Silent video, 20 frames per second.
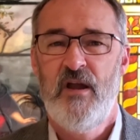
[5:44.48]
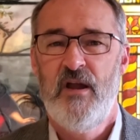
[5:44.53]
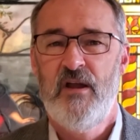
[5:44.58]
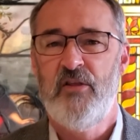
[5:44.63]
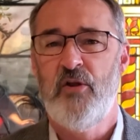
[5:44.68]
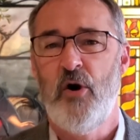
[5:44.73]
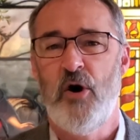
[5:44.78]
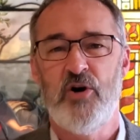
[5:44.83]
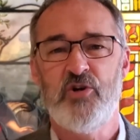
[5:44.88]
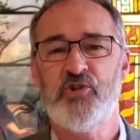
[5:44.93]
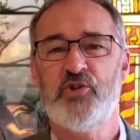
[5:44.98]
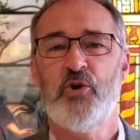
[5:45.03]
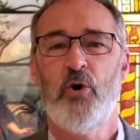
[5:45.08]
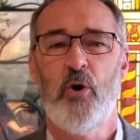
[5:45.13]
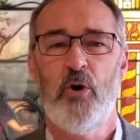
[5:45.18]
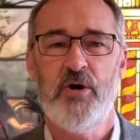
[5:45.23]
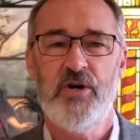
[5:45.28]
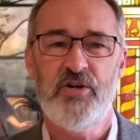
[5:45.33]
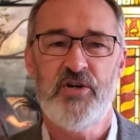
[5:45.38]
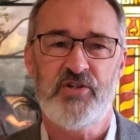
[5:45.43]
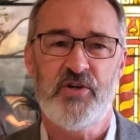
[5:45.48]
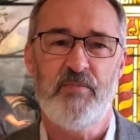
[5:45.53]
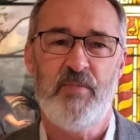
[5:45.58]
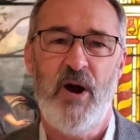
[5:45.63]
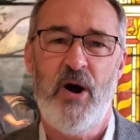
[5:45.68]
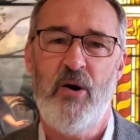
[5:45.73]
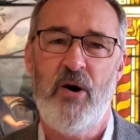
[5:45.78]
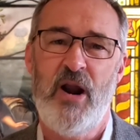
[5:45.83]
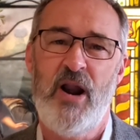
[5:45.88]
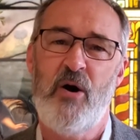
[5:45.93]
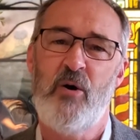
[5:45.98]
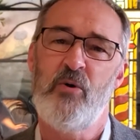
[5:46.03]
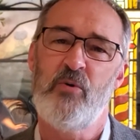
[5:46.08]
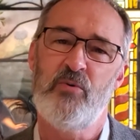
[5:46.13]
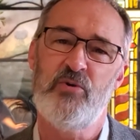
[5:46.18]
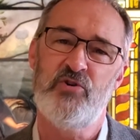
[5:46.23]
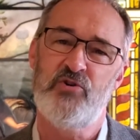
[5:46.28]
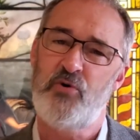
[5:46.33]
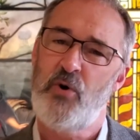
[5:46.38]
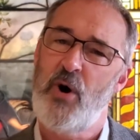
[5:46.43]
There are stories about how it
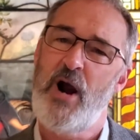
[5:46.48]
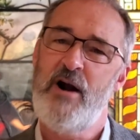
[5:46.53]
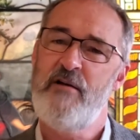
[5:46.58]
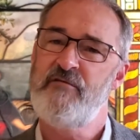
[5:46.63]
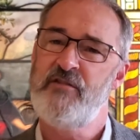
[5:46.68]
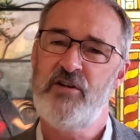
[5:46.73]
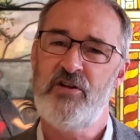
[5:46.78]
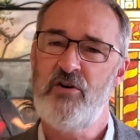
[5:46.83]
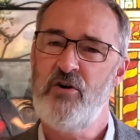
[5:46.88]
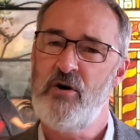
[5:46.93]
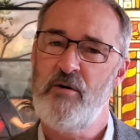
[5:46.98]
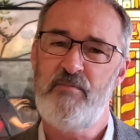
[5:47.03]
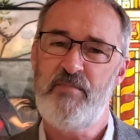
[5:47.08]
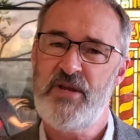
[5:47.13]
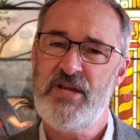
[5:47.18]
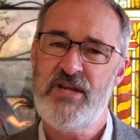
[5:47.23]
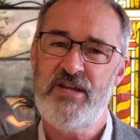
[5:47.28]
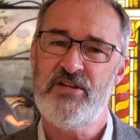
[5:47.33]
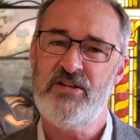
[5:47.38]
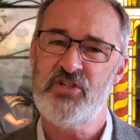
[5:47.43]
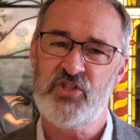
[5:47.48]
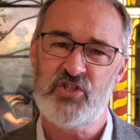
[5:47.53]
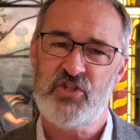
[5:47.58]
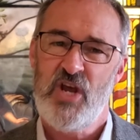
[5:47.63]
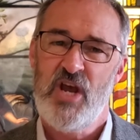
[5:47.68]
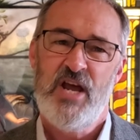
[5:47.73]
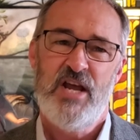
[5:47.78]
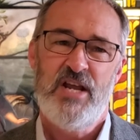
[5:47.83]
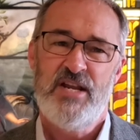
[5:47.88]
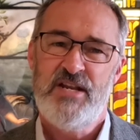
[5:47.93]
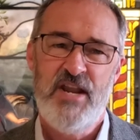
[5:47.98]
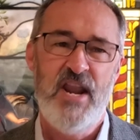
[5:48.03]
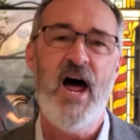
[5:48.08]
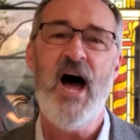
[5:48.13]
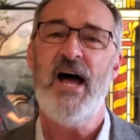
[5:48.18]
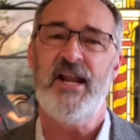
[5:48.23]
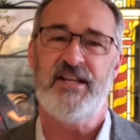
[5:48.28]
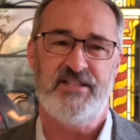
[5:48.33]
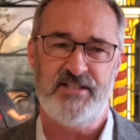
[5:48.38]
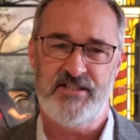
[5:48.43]
would drive the Europeans
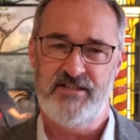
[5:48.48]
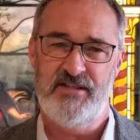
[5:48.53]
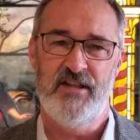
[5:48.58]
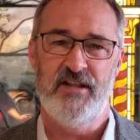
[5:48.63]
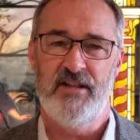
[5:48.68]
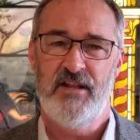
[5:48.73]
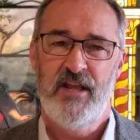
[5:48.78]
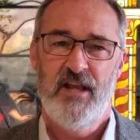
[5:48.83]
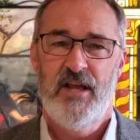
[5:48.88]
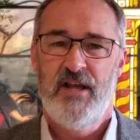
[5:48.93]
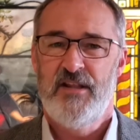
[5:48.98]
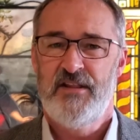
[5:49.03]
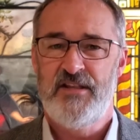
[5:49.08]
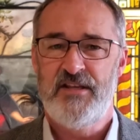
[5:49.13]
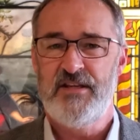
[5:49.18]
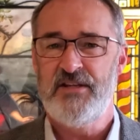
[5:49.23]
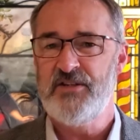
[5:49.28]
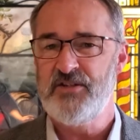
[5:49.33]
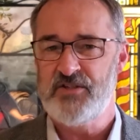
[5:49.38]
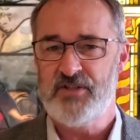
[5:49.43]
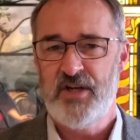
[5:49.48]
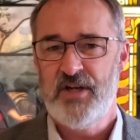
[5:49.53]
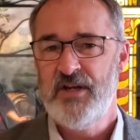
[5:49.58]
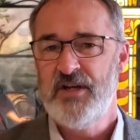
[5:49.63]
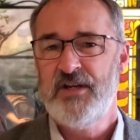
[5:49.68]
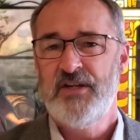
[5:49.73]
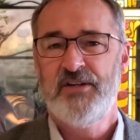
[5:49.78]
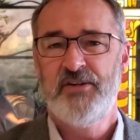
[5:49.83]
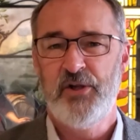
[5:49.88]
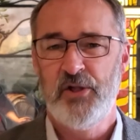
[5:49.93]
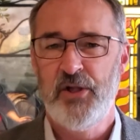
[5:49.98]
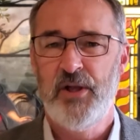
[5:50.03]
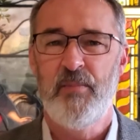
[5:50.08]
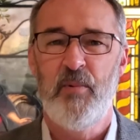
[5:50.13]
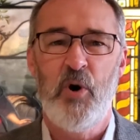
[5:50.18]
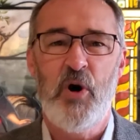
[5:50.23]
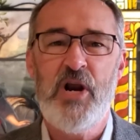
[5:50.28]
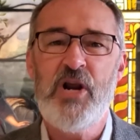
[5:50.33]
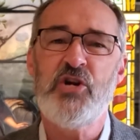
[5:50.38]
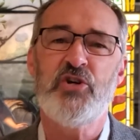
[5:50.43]
nuts that these
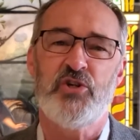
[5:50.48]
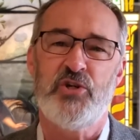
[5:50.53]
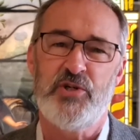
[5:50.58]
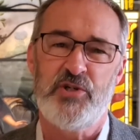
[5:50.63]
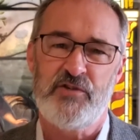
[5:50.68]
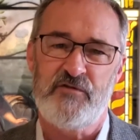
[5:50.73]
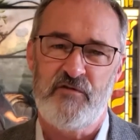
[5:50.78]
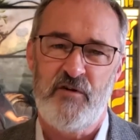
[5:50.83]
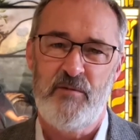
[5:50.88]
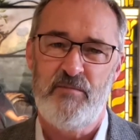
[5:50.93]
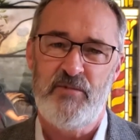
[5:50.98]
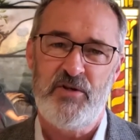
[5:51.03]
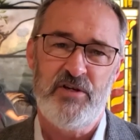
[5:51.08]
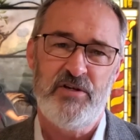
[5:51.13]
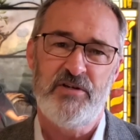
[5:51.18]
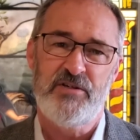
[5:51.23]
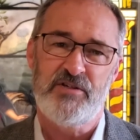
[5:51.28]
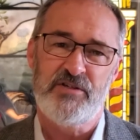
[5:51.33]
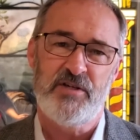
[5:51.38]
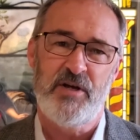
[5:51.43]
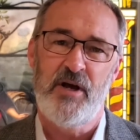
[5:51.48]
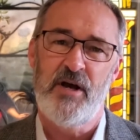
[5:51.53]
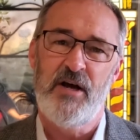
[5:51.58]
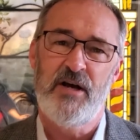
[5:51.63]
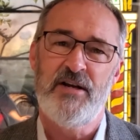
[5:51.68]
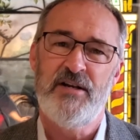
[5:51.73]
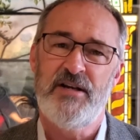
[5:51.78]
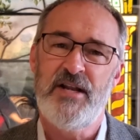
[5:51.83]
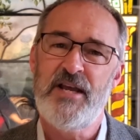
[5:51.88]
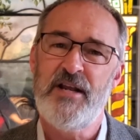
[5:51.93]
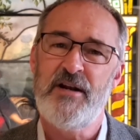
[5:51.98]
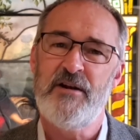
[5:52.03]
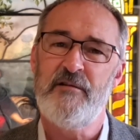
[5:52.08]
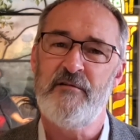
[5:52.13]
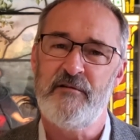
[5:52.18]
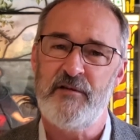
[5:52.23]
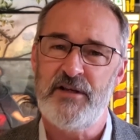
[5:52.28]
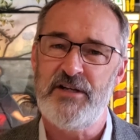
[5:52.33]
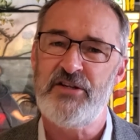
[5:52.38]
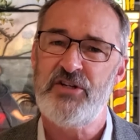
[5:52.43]
deliberations from these uh,
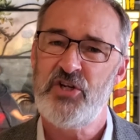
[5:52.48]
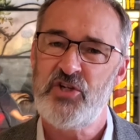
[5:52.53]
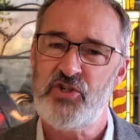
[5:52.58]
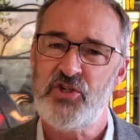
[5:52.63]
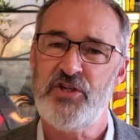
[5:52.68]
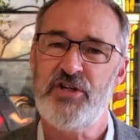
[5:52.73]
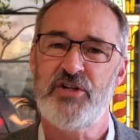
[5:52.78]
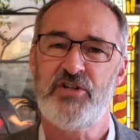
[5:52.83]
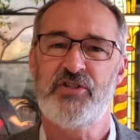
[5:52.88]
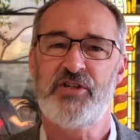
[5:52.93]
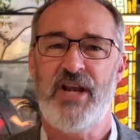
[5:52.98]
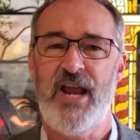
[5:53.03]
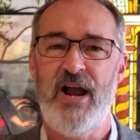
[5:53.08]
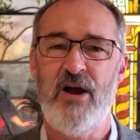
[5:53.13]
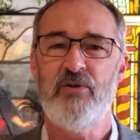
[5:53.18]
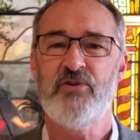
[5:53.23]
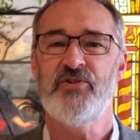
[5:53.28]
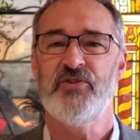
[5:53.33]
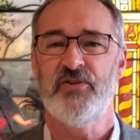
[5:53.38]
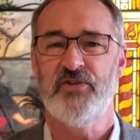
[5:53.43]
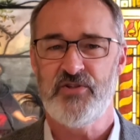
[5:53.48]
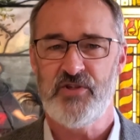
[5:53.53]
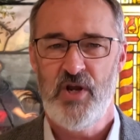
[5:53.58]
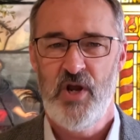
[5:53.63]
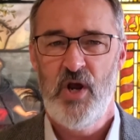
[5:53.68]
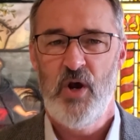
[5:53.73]
native indigenous councils